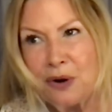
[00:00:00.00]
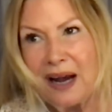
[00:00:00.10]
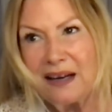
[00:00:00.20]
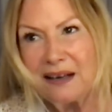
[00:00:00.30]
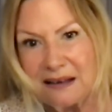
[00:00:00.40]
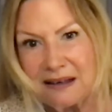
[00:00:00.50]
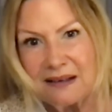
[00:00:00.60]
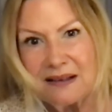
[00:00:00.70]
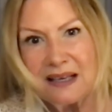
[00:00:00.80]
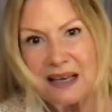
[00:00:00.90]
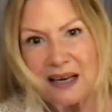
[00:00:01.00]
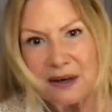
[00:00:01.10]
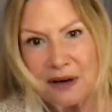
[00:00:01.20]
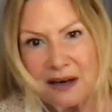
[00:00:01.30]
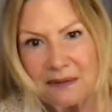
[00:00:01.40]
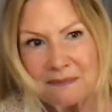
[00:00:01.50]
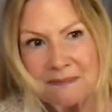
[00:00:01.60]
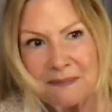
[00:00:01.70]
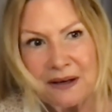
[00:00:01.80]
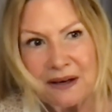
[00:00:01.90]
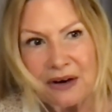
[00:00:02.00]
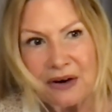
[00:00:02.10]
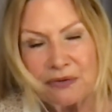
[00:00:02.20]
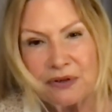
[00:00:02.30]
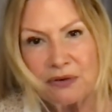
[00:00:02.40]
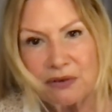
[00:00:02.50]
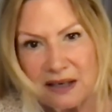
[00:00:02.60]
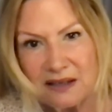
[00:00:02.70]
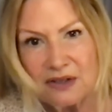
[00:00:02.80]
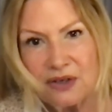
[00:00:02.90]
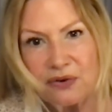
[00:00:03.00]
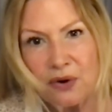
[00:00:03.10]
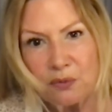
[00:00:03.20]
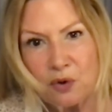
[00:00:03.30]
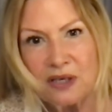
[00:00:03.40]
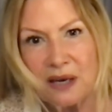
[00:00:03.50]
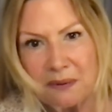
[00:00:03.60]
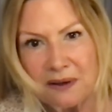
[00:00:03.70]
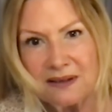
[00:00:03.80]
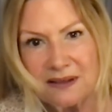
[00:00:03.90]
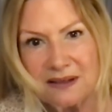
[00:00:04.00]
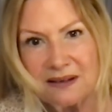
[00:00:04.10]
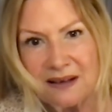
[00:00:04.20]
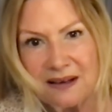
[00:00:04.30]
end the era of the crisis of Homo sapiens,